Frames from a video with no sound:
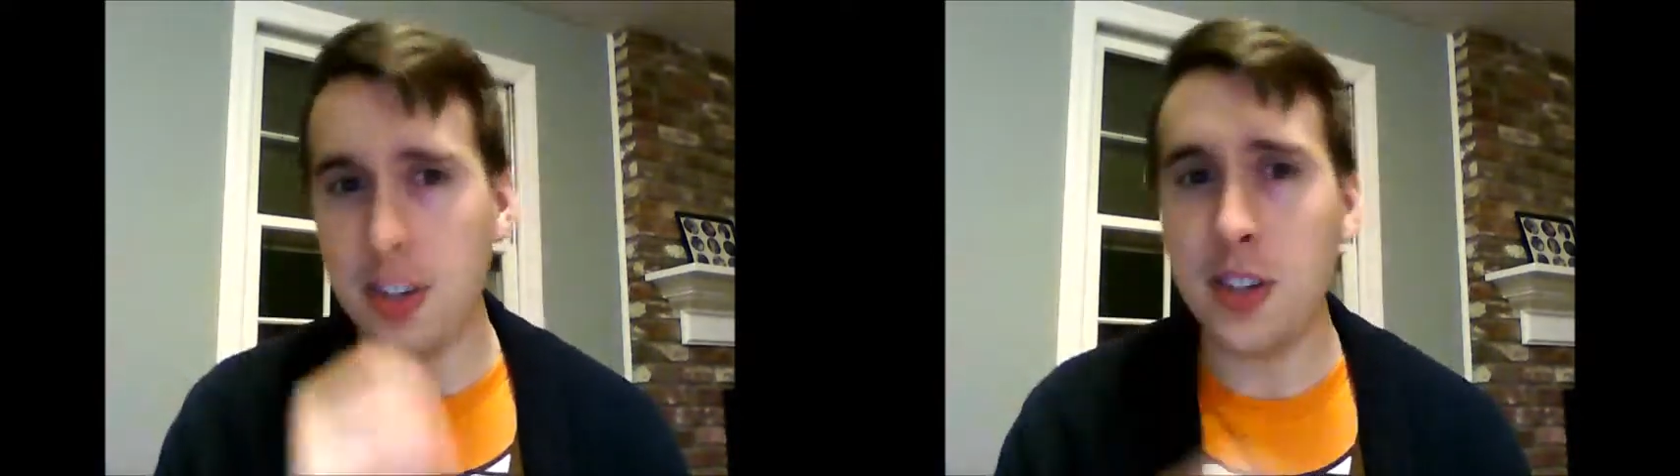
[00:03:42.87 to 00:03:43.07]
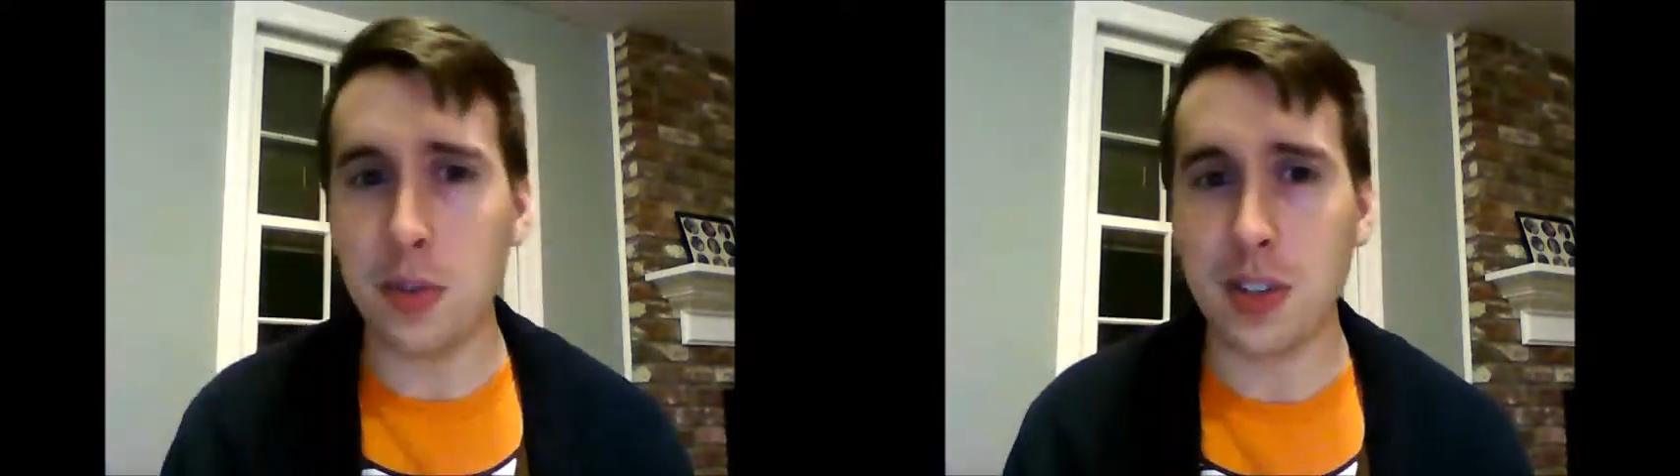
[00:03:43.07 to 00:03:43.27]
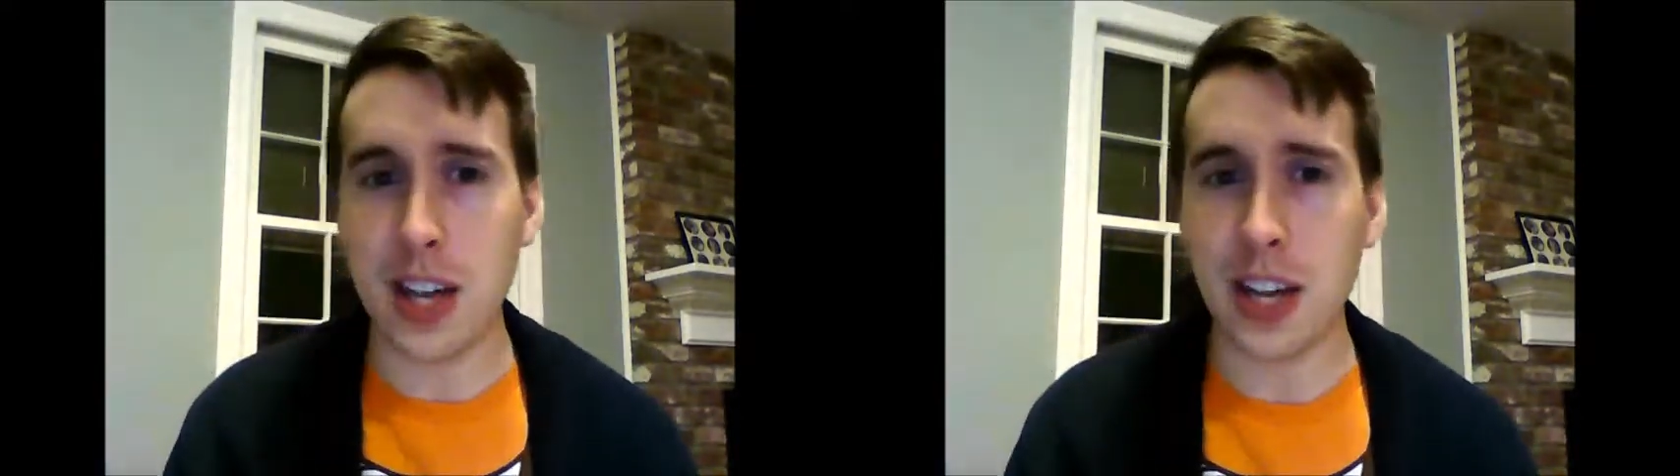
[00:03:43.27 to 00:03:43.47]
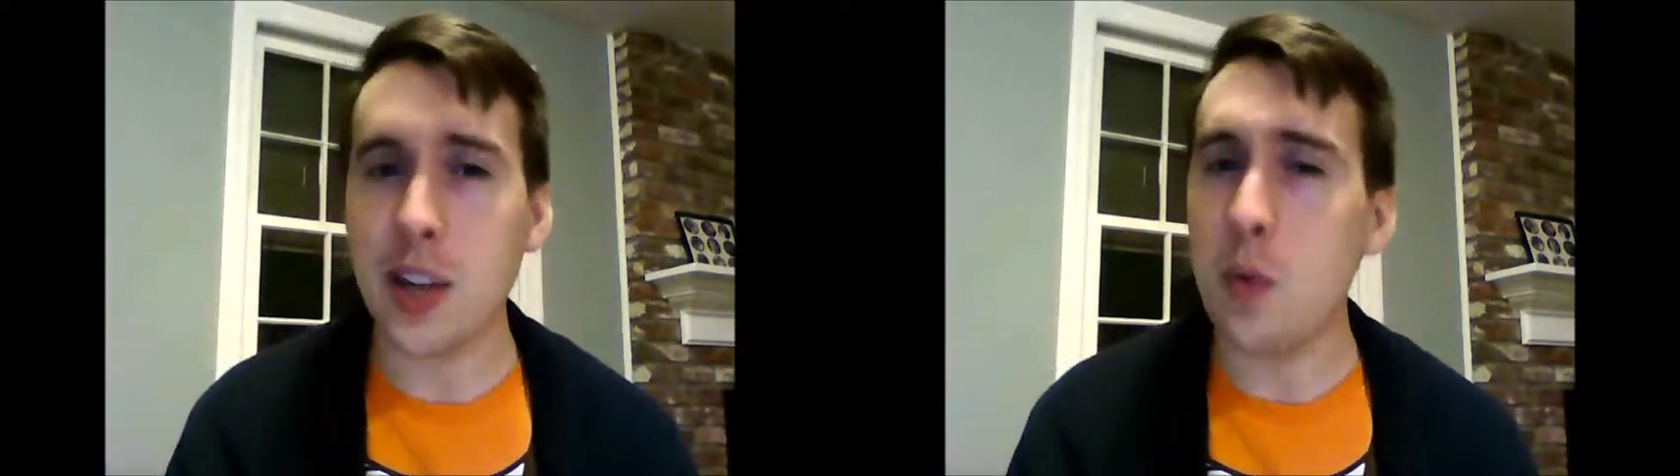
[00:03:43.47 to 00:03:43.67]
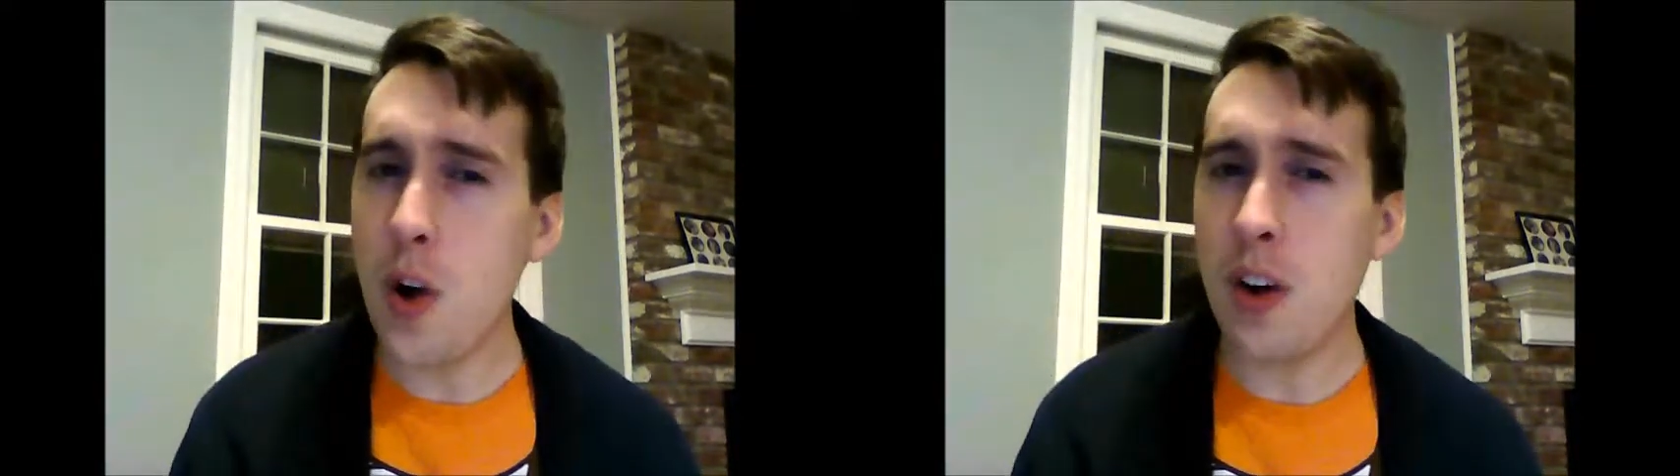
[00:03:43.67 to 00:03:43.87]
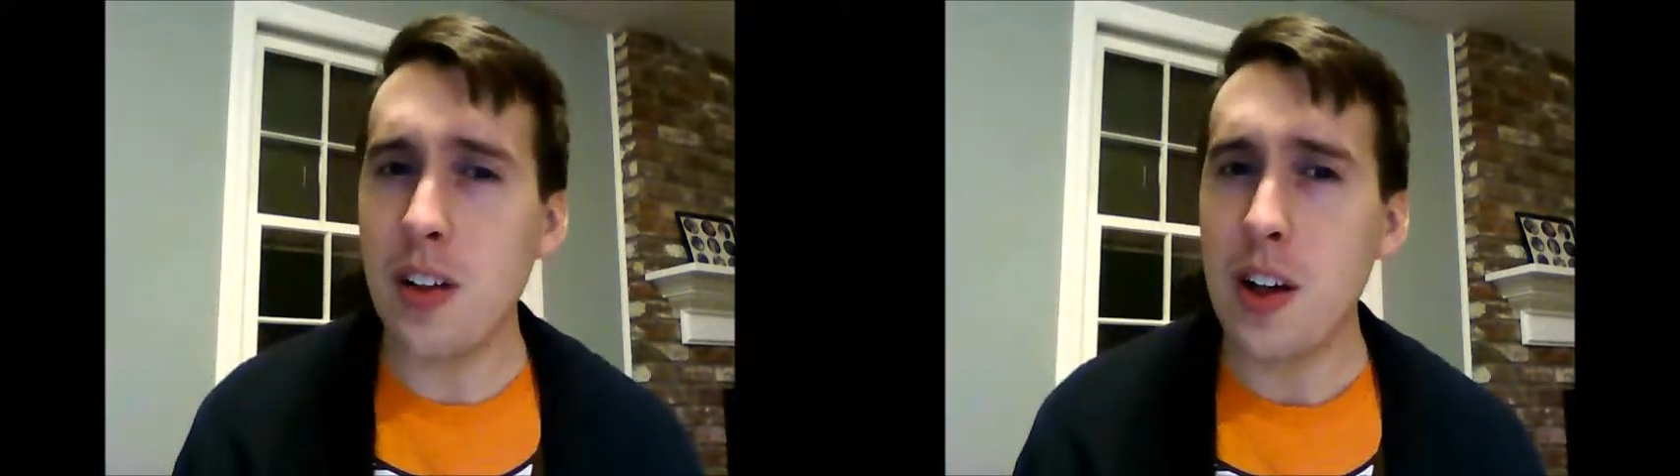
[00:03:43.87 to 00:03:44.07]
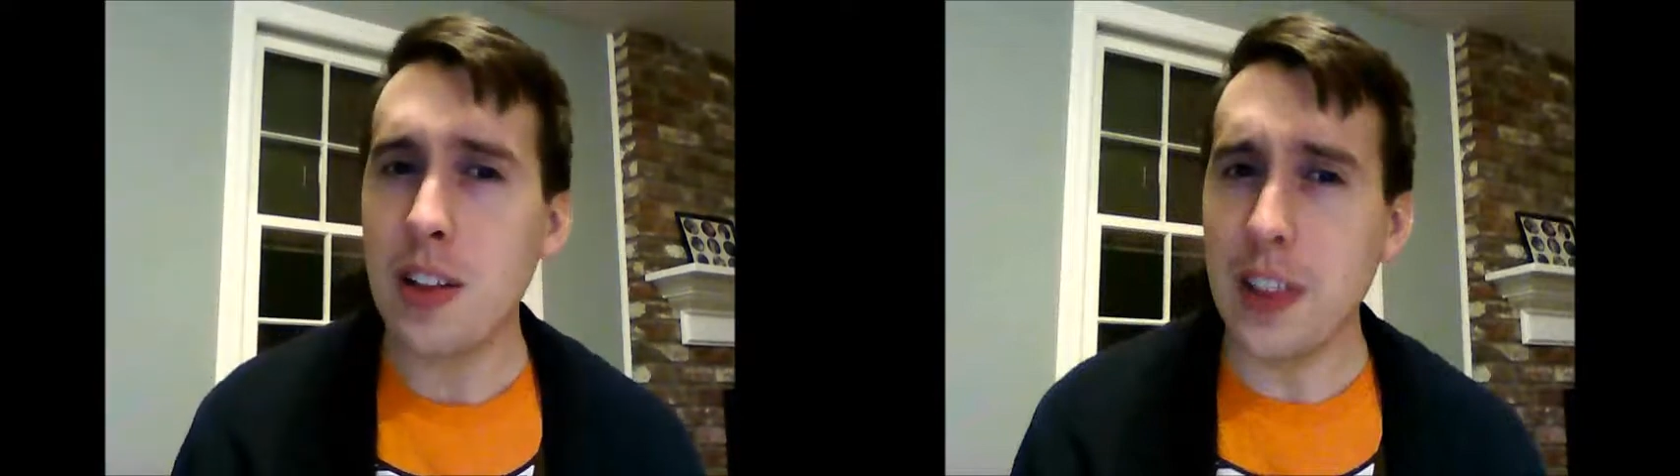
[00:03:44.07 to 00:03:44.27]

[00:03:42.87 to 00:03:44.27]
And this one's saying like, well,